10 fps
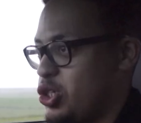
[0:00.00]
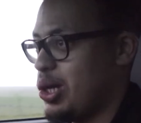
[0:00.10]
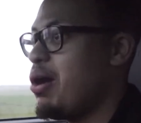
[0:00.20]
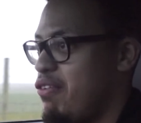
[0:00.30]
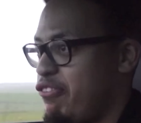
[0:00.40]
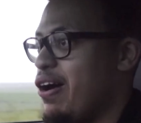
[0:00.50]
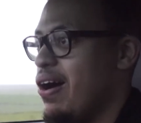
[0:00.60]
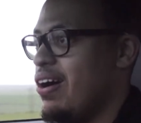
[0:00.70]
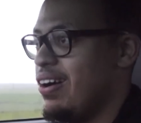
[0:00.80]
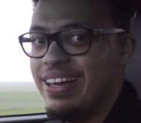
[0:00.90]
so
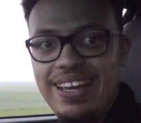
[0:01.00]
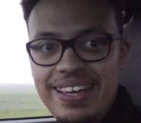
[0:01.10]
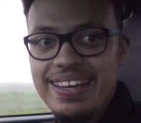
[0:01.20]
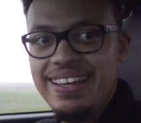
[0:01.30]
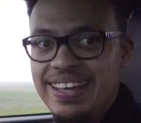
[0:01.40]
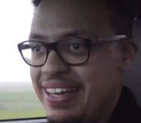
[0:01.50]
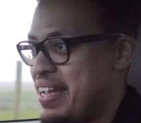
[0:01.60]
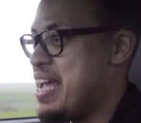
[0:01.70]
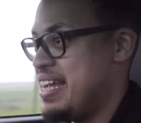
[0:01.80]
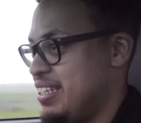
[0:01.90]
far
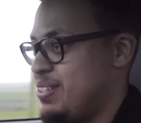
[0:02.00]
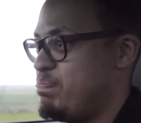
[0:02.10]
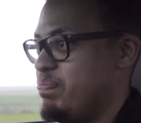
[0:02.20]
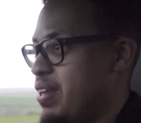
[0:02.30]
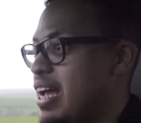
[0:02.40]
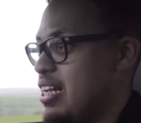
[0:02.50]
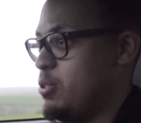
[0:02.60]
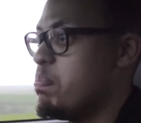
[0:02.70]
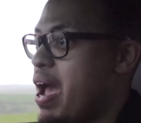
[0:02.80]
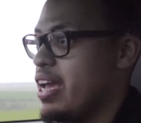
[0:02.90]
it's
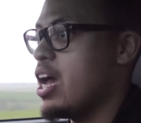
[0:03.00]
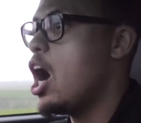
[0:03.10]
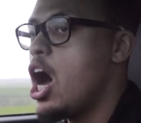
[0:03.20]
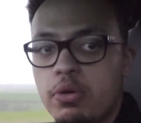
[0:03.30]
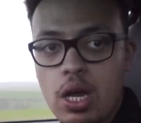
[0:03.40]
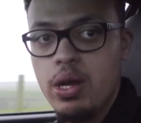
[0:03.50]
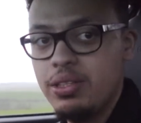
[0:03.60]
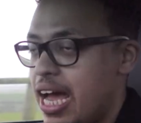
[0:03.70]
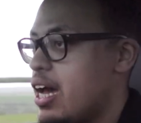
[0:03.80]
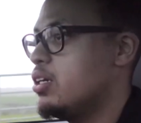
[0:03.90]
mega. I'm going
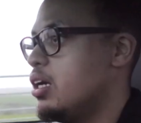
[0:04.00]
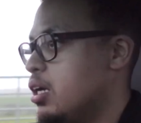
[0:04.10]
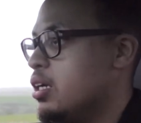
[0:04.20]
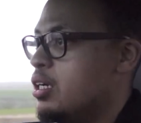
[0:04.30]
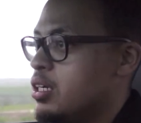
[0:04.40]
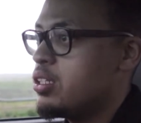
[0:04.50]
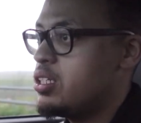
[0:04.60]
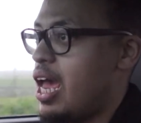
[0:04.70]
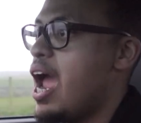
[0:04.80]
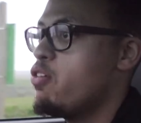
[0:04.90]
down a
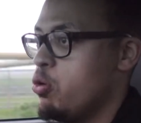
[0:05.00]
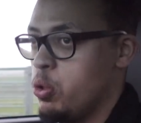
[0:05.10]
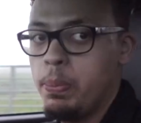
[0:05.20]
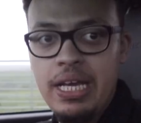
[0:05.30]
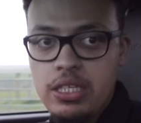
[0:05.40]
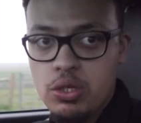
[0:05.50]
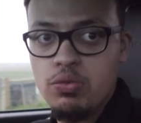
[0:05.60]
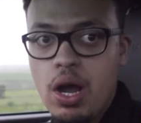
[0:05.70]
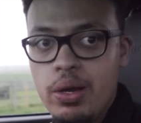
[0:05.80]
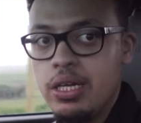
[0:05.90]
terrible piece of
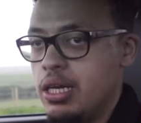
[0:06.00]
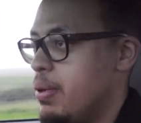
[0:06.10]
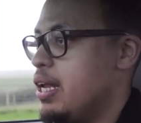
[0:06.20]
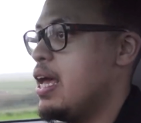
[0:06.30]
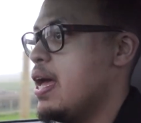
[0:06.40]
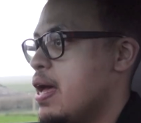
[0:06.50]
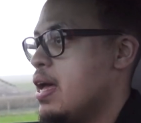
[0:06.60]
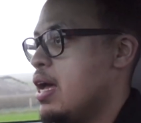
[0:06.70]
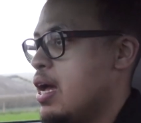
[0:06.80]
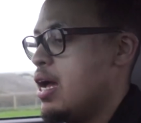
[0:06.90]
road at the minute
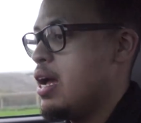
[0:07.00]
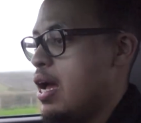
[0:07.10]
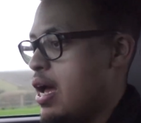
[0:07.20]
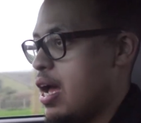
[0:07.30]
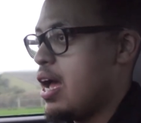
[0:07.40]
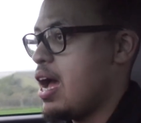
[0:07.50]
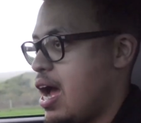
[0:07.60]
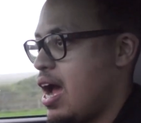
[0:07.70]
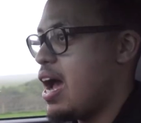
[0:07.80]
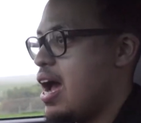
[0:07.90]

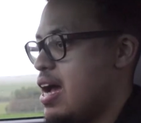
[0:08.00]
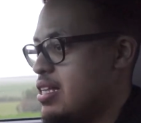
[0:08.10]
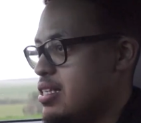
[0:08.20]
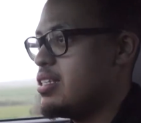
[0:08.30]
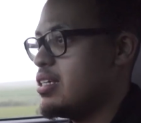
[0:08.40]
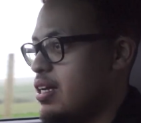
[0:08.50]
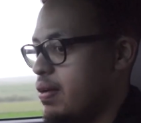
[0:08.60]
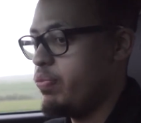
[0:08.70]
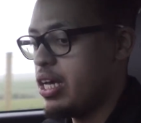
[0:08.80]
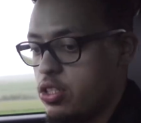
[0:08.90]

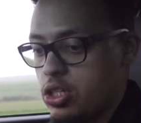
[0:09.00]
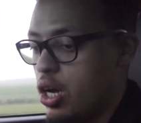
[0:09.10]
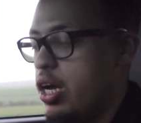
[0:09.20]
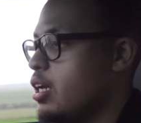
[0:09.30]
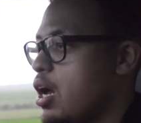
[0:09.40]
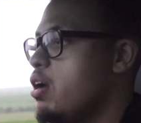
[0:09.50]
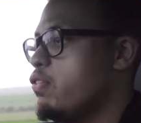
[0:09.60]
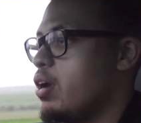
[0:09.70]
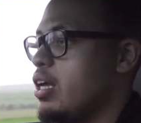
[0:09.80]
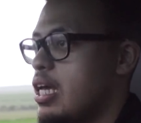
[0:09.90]
and it's gliding
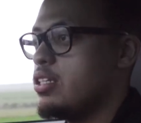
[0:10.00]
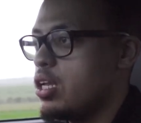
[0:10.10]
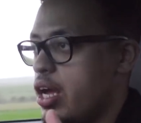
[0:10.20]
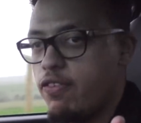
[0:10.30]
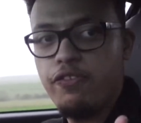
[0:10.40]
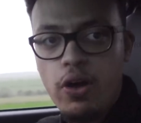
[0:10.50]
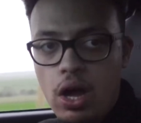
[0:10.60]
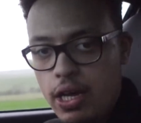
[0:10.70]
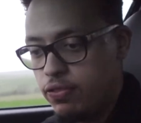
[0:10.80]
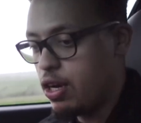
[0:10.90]
over it. There's like
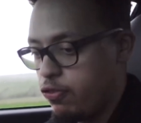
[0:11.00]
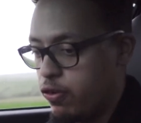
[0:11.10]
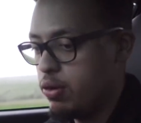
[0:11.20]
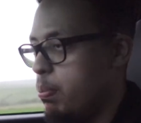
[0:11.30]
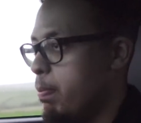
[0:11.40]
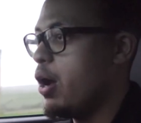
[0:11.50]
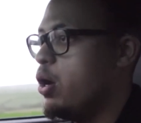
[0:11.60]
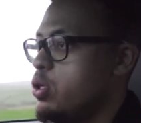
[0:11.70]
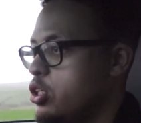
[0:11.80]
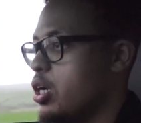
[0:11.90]
5 different
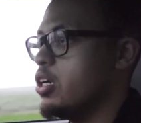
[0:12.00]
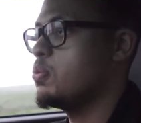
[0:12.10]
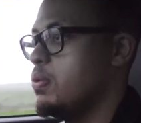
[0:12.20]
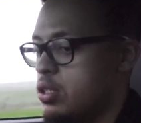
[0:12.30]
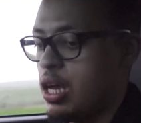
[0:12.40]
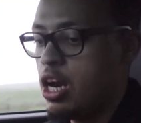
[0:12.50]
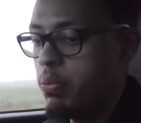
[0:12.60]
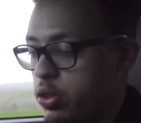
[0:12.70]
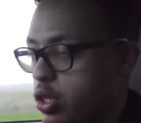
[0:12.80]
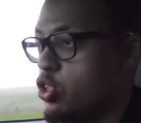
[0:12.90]
mode adjustments and
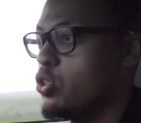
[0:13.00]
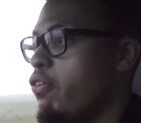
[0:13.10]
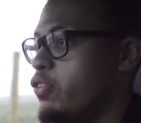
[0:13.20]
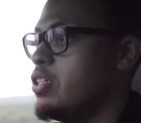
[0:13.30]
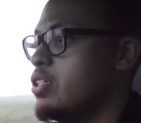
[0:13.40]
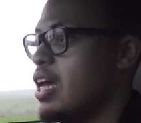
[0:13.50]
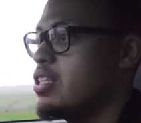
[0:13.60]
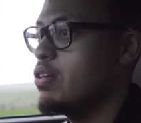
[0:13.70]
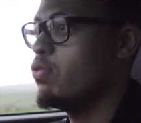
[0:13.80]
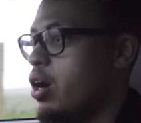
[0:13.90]
I'm on the softest
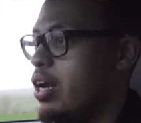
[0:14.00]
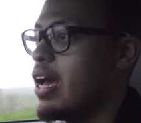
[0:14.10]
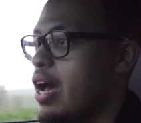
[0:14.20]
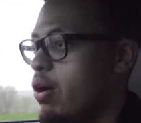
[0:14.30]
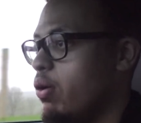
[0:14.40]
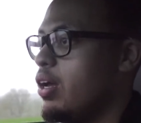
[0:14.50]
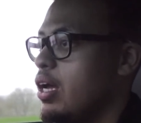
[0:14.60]
setting right now,